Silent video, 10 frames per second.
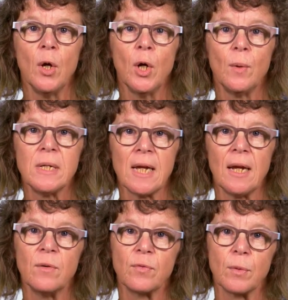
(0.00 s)
who
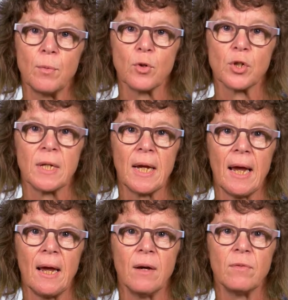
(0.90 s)
attend for abortion
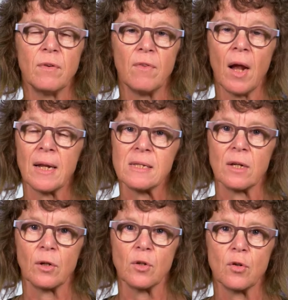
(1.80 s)
care for violence
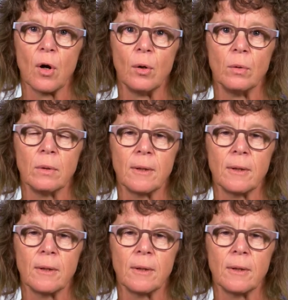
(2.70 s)
and control.